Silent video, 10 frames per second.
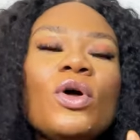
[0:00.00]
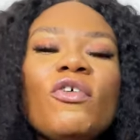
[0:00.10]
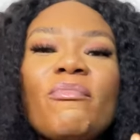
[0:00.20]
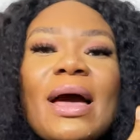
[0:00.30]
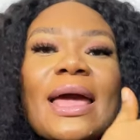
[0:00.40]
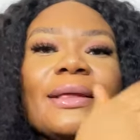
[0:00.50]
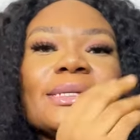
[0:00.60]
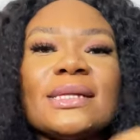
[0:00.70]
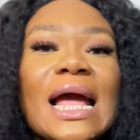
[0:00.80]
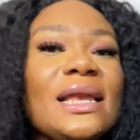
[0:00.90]
one of my
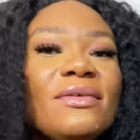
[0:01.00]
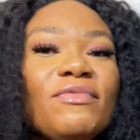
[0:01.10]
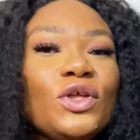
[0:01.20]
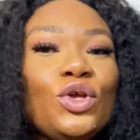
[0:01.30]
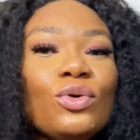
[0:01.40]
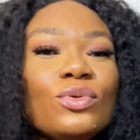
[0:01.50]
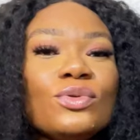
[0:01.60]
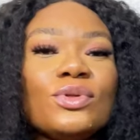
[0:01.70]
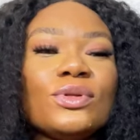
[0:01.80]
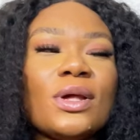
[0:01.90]
styling
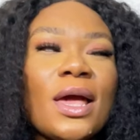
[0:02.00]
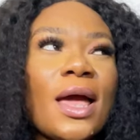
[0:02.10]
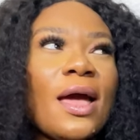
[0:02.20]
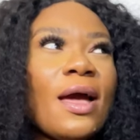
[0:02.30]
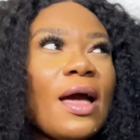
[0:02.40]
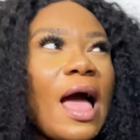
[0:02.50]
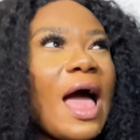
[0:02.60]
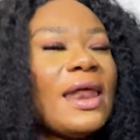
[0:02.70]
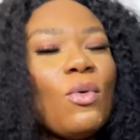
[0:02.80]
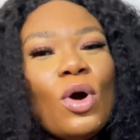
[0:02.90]
videos,
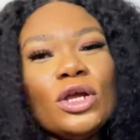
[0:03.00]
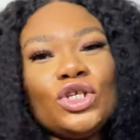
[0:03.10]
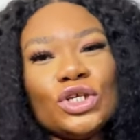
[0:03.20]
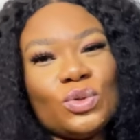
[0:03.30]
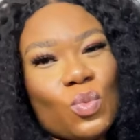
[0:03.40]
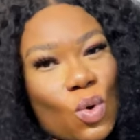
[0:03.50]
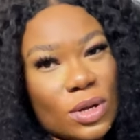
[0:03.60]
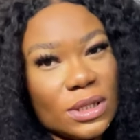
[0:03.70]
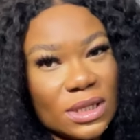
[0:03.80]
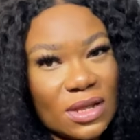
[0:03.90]
and I wore it just
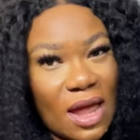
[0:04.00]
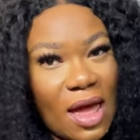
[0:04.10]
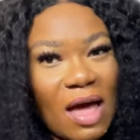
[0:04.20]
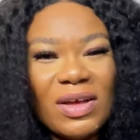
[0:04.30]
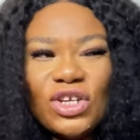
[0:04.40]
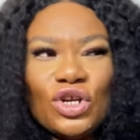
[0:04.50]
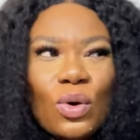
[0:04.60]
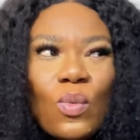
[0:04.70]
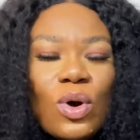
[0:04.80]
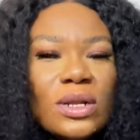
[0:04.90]
once there. I've actually
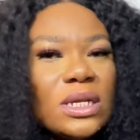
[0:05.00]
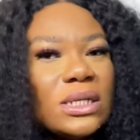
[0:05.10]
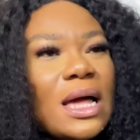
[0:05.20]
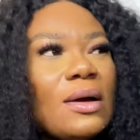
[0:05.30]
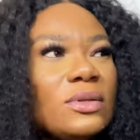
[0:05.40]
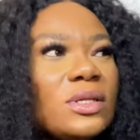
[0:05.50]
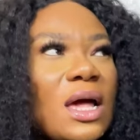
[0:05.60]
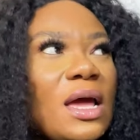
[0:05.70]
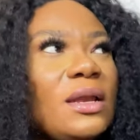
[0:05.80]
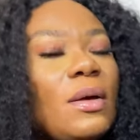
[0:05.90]
not worn this
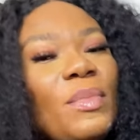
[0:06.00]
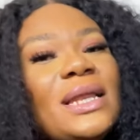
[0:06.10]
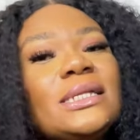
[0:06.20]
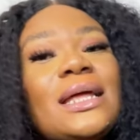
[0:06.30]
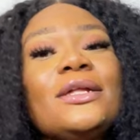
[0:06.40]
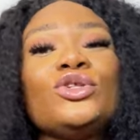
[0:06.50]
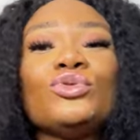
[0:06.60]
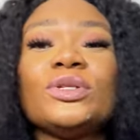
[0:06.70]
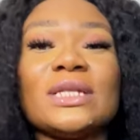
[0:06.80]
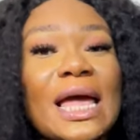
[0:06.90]
outside, but I decided
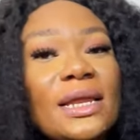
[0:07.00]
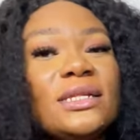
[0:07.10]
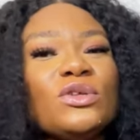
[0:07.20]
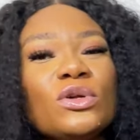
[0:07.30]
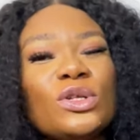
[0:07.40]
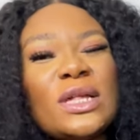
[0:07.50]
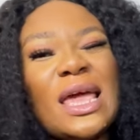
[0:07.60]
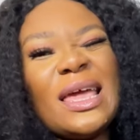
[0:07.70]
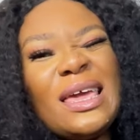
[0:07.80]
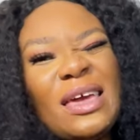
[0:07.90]
to style it. This was
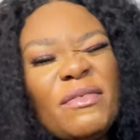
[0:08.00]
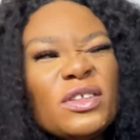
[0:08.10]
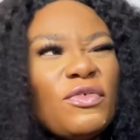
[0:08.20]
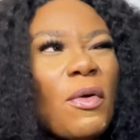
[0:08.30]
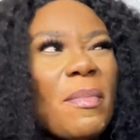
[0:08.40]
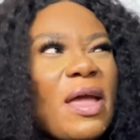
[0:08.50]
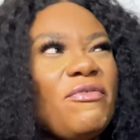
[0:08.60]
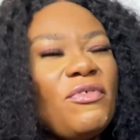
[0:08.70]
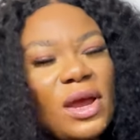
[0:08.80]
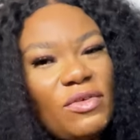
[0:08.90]
a gift from my
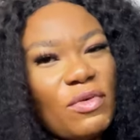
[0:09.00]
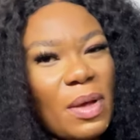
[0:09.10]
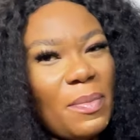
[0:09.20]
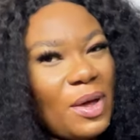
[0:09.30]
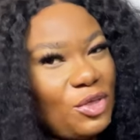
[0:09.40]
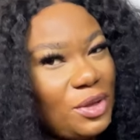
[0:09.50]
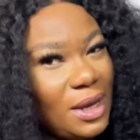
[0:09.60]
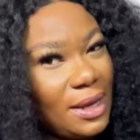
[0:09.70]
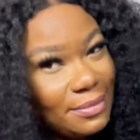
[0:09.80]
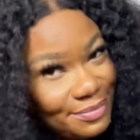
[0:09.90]
friend for my
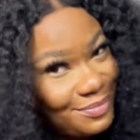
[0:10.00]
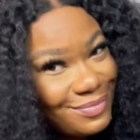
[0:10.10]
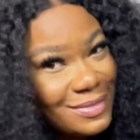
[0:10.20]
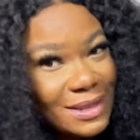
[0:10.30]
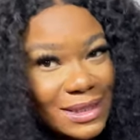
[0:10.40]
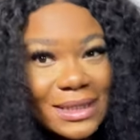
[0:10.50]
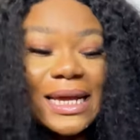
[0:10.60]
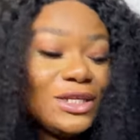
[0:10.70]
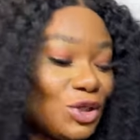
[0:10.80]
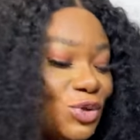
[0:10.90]
birthday. These
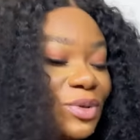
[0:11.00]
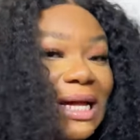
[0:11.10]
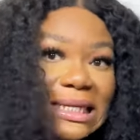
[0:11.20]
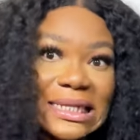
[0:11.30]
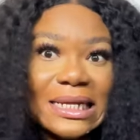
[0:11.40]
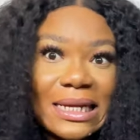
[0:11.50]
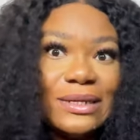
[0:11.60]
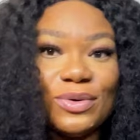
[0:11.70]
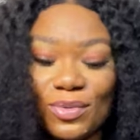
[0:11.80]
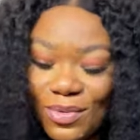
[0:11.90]
are the shoes that
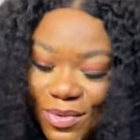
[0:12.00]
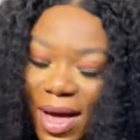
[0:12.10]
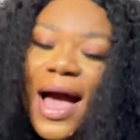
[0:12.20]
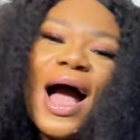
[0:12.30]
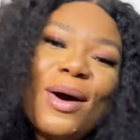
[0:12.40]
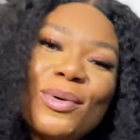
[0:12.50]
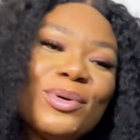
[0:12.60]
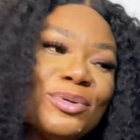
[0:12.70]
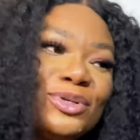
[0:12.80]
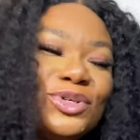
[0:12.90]
started the whole I
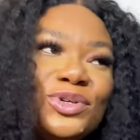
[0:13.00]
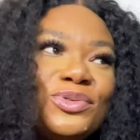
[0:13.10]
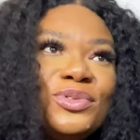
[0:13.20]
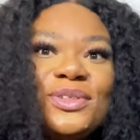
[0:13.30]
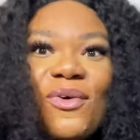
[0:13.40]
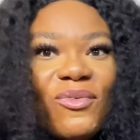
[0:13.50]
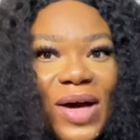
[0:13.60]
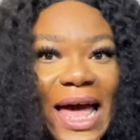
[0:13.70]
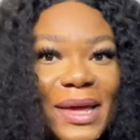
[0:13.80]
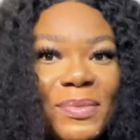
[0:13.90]
want good shoes
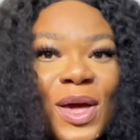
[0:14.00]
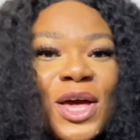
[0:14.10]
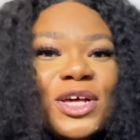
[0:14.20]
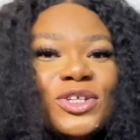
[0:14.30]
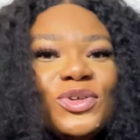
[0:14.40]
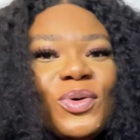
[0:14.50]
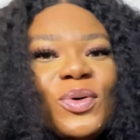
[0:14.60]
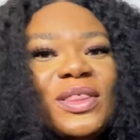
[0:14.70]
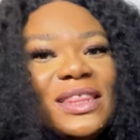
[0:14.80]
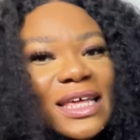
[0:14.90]
vibe.
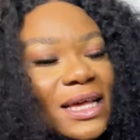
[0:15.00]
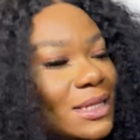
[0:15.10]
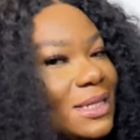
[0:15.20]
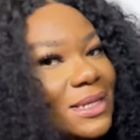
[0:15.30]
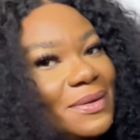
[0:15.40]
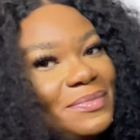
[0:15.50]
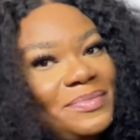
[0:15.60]
So this